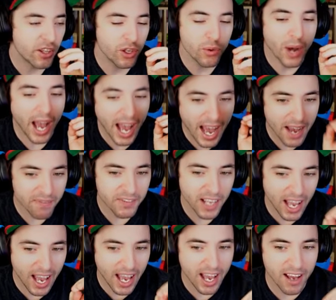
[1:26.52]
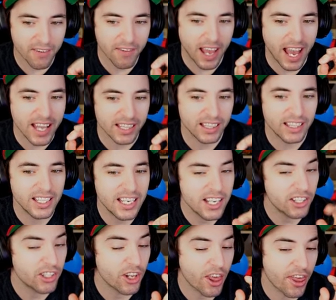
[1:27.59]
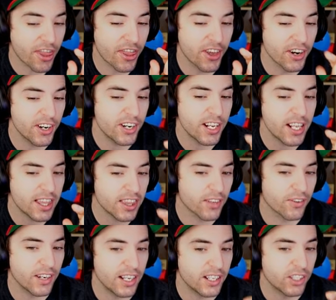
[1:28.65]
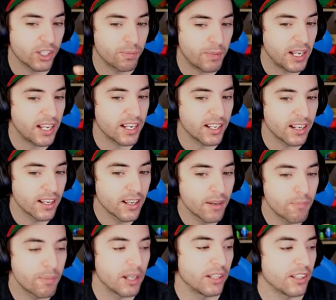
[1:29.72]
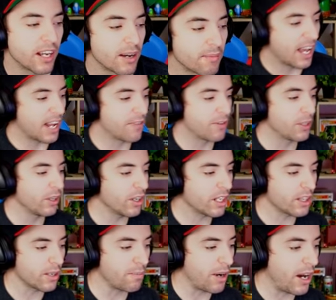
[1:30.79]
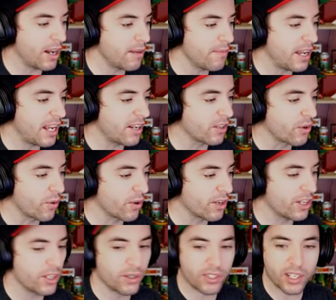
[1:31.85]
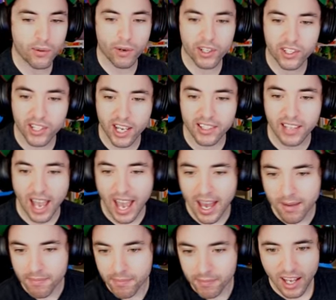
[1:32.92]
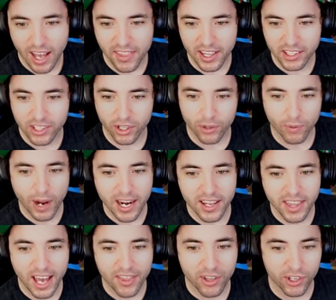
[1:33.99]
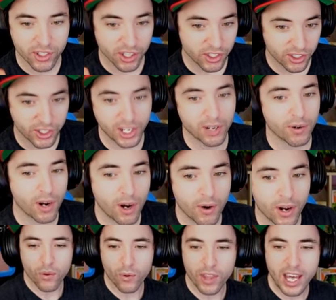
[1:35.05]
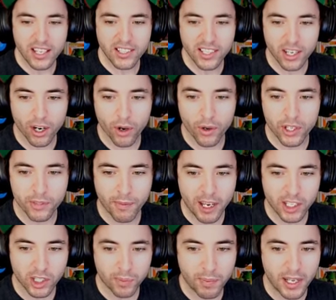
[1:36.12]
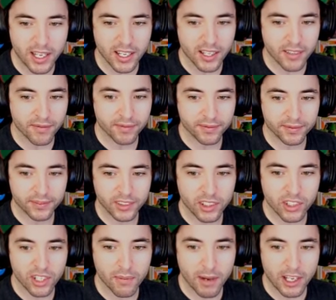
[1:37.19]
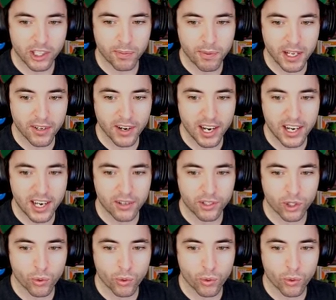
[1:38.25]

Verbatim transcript: You have to have at least 33 speed buildup. And if you look at the bottom hand corner, you see where it says M, and then to the right of that, there's a zero. Well, that zero is my speed. You see my speed right now, it's